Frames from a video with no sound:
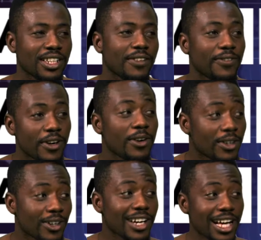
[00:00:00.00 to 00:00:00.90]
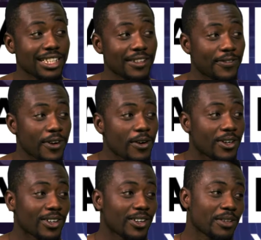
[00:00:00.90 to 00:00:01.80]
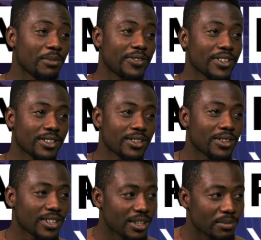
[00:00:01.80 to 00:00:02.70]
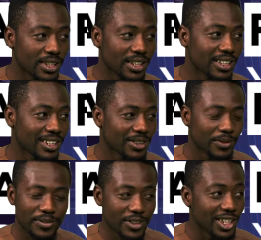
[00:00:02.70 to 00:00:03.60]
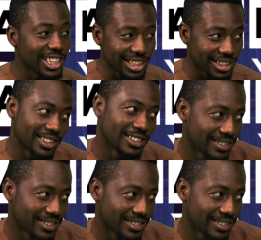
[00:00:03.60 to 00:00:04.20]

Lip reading: Then 4 o'clock, as at 4 o'clock before the call came in, we've not eaten.